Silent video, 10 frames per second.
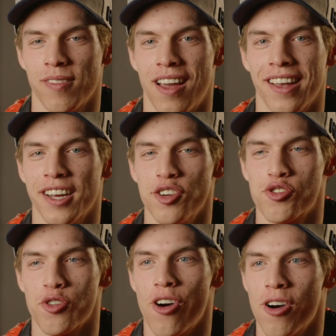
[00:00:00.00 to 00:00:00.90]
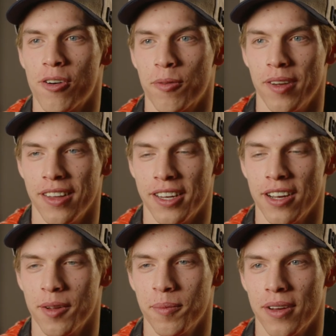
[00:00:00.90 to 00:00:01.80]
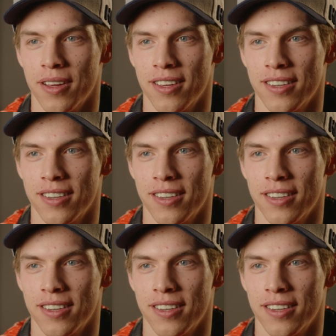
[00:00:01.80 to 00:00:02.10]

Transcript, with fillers: I can draw really good, but